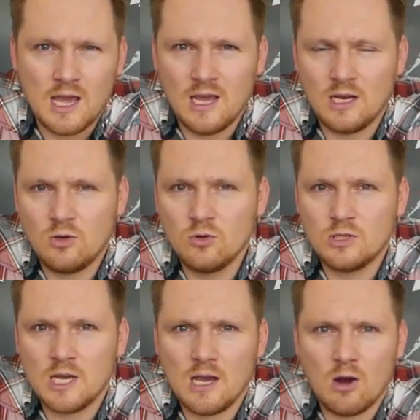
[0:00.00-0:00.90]
it could
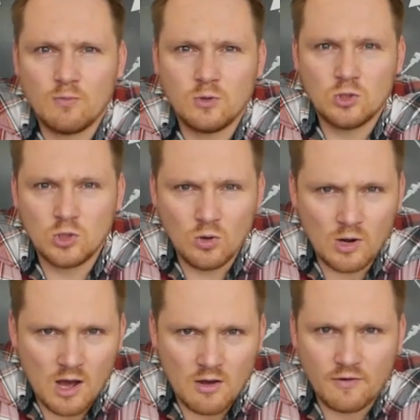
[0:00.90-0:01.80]
take up to
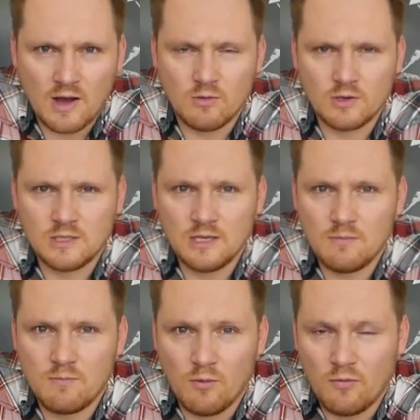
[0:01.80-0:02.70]
2.5 hours
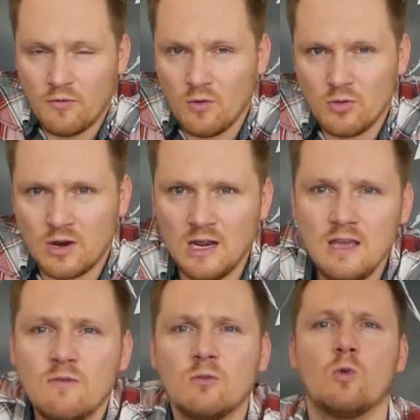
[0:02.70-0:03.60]
before there
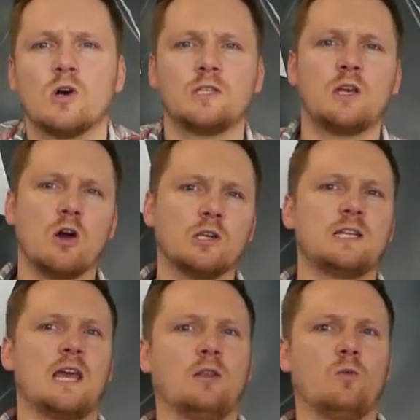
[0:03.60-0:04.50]
even was
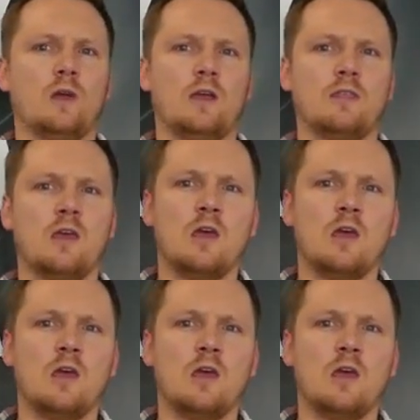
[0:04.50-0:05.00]
contact with